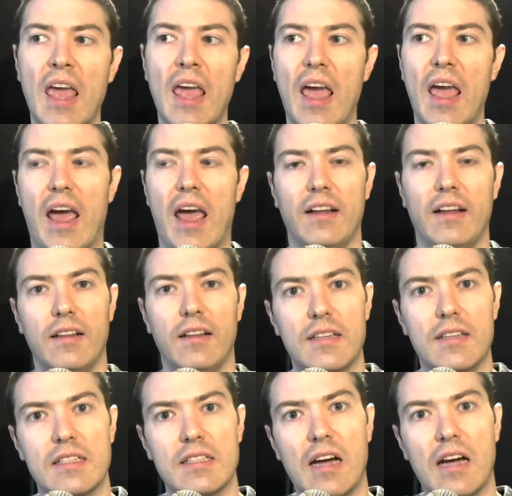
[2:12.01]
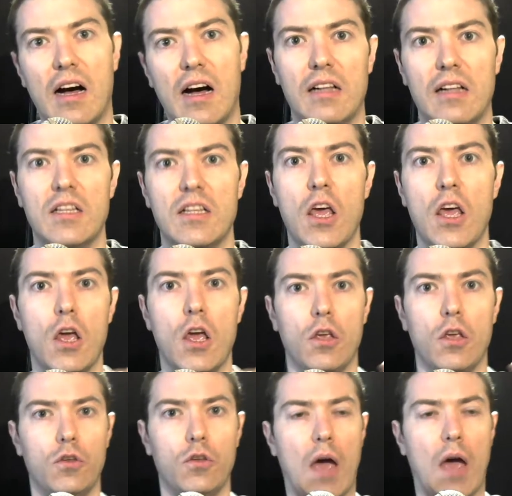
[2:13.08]
and in this cult you
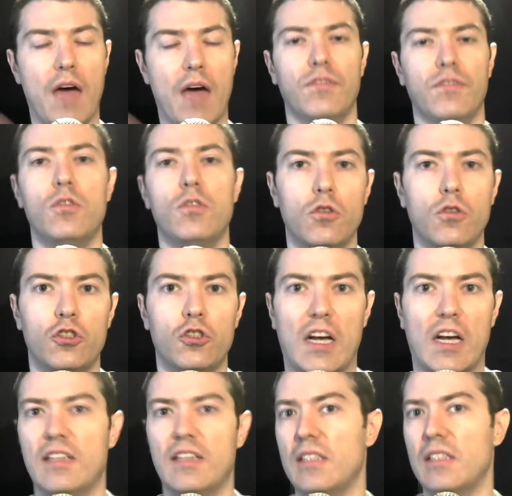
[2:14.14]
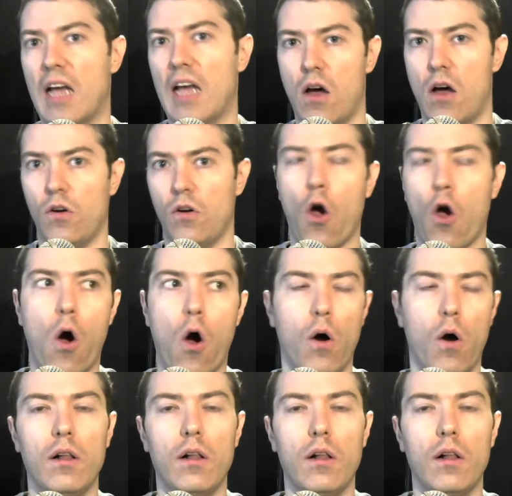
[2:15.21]
have to shut down all